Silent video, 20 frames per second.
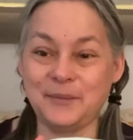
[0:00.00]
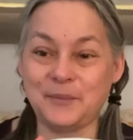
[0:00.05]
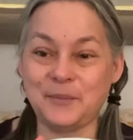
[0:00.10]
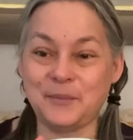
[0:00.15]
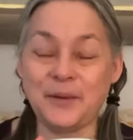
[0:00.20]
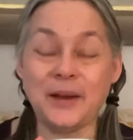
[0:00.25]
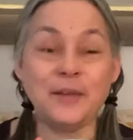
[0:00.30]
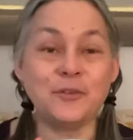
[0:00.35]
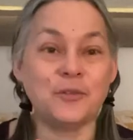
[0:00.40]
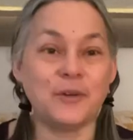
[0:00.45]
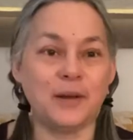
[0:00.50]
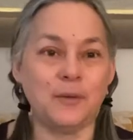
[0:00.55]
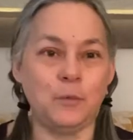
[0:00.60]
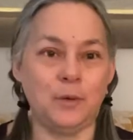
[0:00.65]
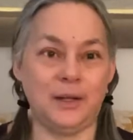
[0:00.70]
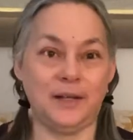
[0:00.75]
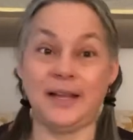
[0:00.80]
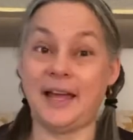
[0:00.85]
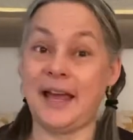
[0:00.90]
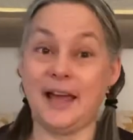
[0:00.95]
restaurant,
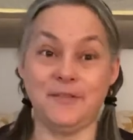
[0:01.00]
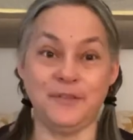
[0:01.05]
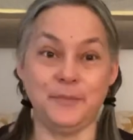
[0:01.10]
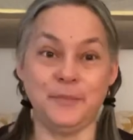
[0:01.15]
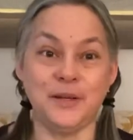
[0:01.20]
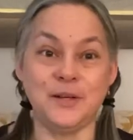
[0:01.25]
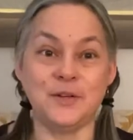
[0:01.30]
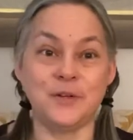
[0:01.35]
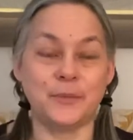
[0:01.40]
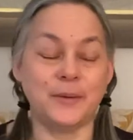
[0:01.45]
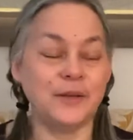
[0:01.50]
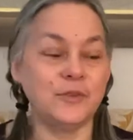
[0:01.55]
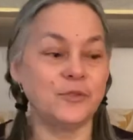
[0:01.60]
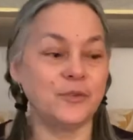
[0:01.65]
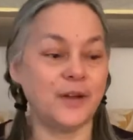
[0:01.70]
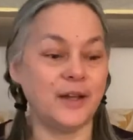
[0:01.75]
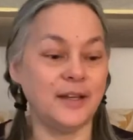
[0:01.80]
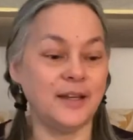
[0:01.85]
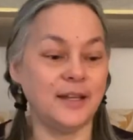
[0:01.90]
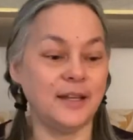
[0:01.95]
well, I haven't been to a
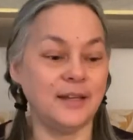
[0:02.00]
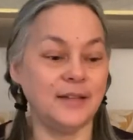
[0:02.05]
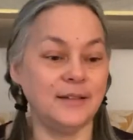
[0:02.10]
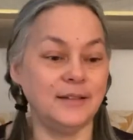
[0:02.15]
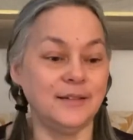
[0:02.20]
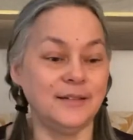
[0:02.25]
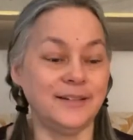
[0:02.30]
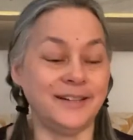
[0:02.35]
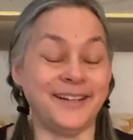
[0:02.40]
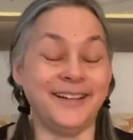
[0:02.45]
restaurant in